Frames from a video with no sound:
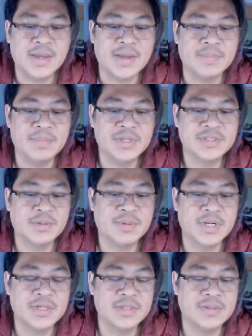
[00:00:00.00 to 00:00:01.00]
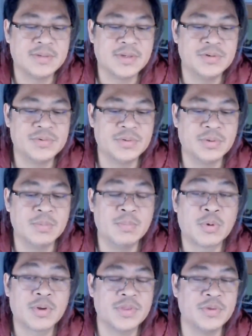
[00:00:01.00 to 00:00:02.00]
because I wanted to control
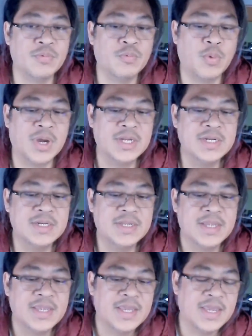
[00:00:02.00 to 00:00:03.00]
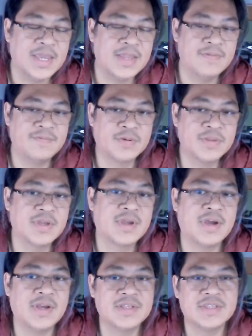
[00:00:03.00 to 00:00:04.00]
more than one. And for the
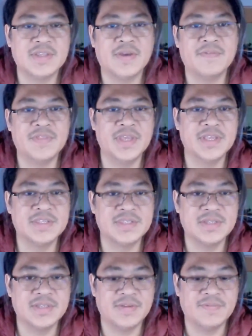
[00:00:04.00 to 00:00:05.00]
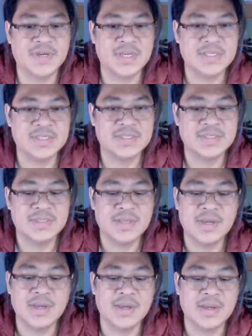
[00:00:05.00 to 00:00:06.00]
cost of this device,
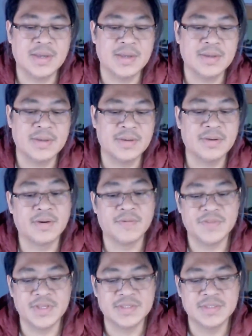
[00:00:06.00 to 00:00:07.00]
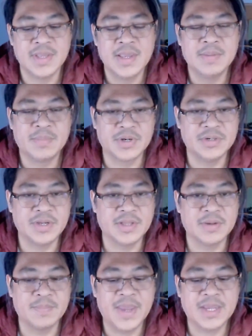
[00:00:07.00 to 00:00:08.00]
or of this
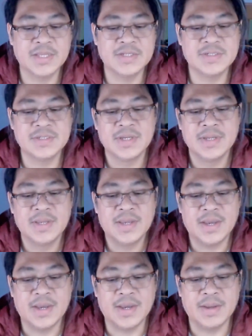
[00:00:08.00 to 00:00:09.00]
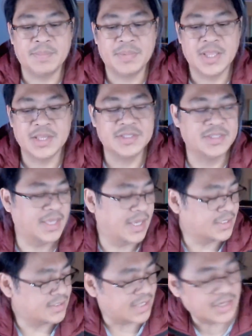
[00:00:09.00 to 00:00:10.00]
particular package, plus the
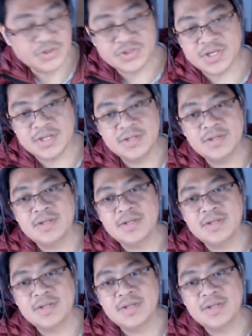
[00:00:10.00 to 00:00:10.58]
extension,